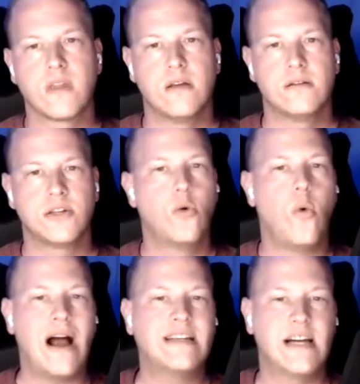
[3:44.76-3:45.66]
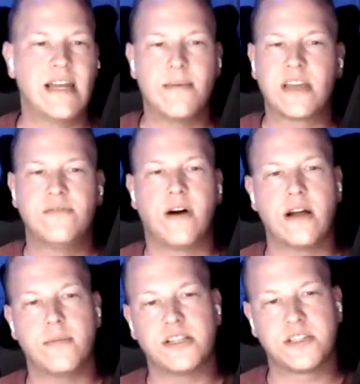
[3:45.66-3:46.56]
So why dynamic
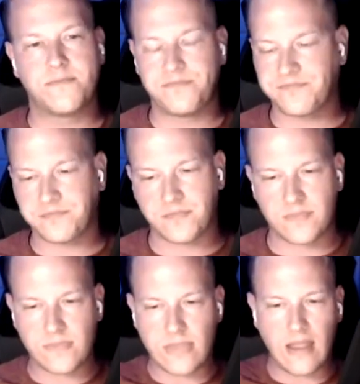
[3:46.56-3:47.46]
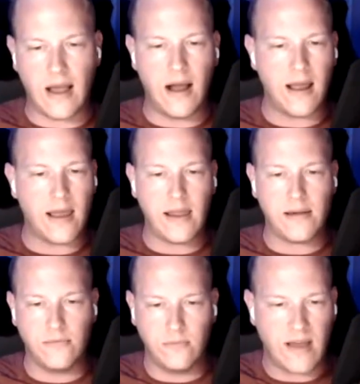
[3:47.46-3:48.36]
environments?
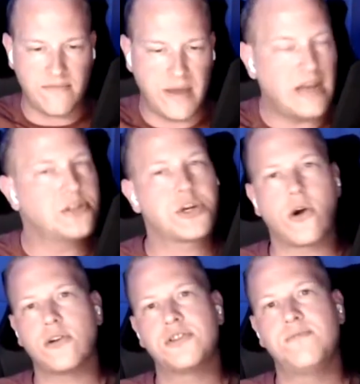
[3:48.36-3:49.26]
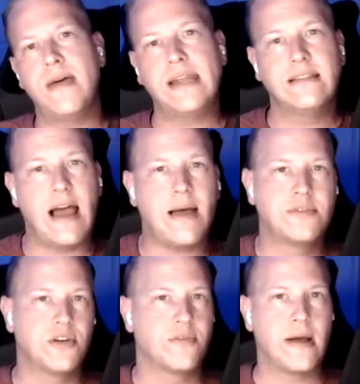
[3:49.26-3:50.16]
I have been in charge of many
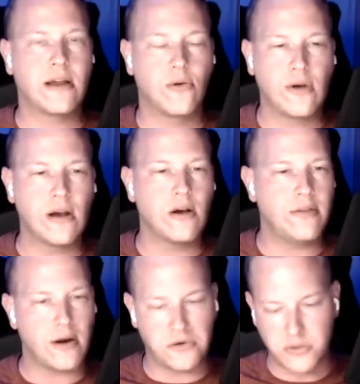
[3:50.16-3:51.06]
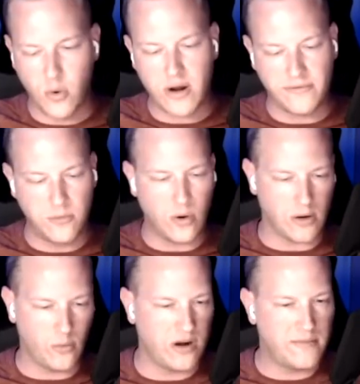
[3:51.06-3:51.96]
labs over my career, and there was one of them where
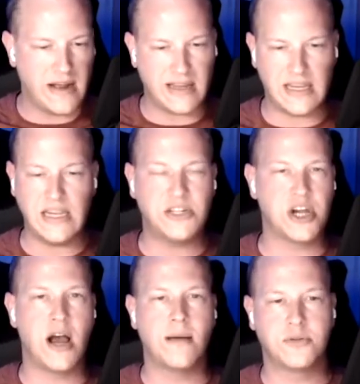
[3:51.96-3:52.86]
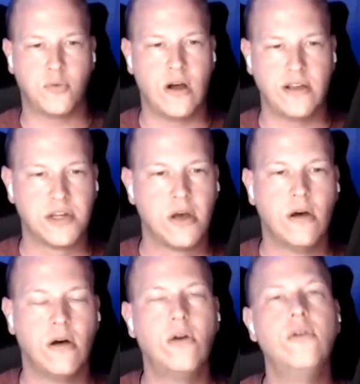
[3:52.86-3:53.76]
one of my key jobs was
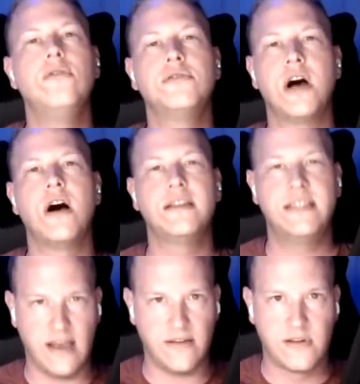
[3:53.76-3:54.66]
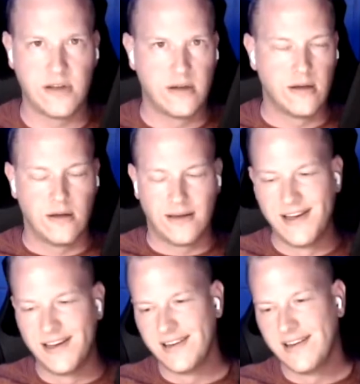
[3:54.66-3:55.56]
who's on dev.
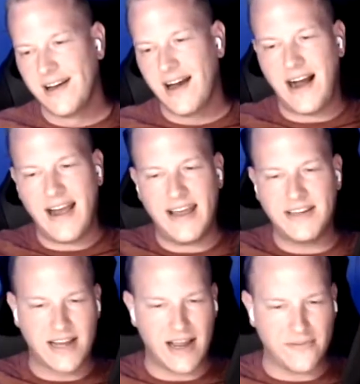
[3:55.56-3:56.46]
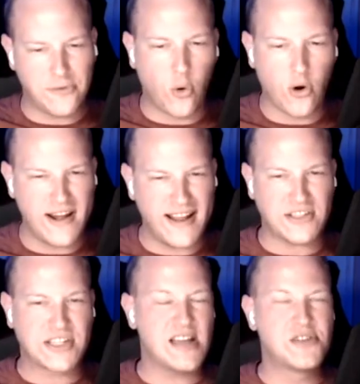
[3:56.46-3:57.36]
I had to kind of coordinate the
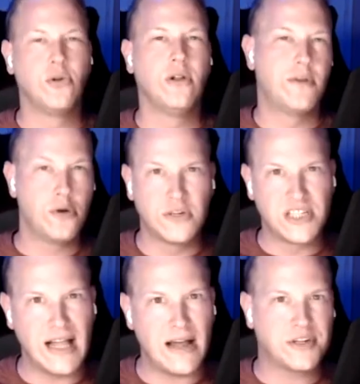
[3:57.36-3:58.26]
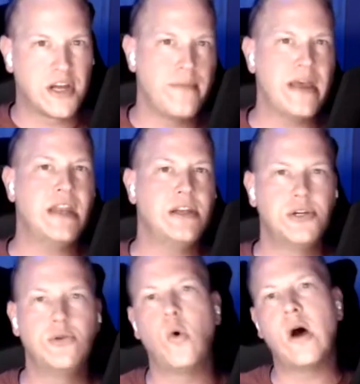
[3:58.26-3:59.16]
schedule of who was allowed to come in and
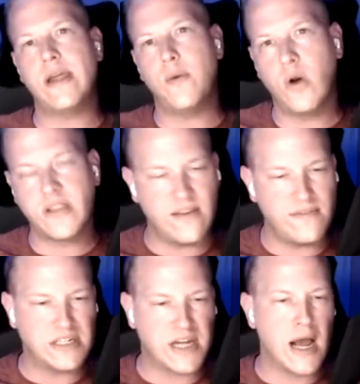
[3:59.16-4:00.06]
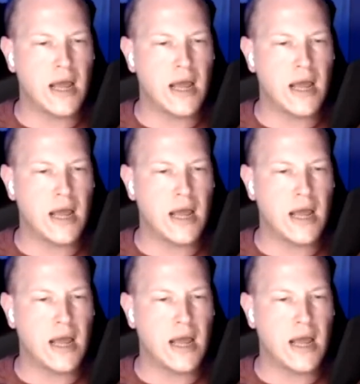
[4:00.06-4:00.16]
do what at what given time.